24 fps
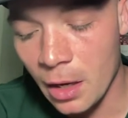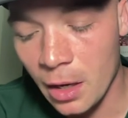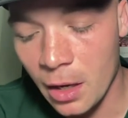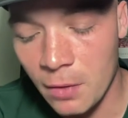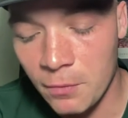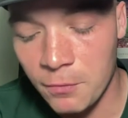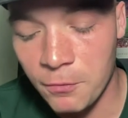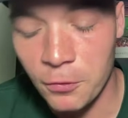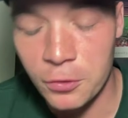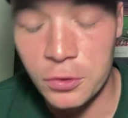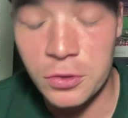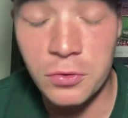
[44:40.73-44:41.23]
for
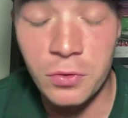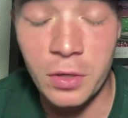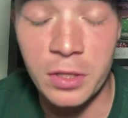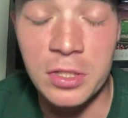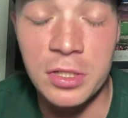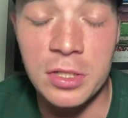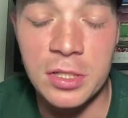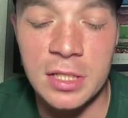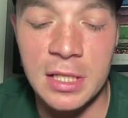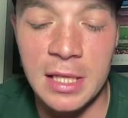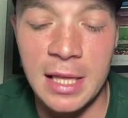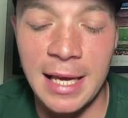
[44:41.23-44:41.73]
stretches
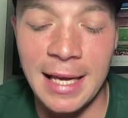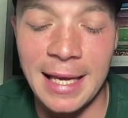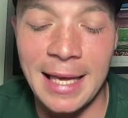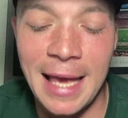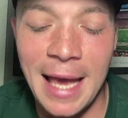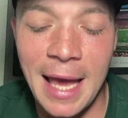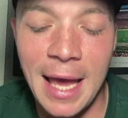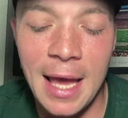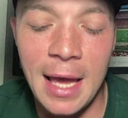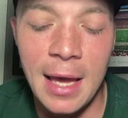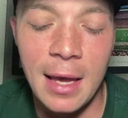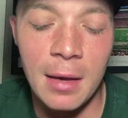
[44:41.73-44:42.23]
of that
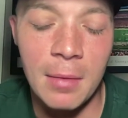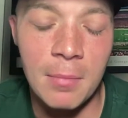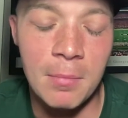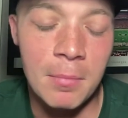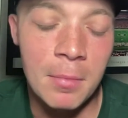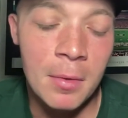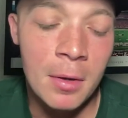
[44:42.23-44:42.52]
game.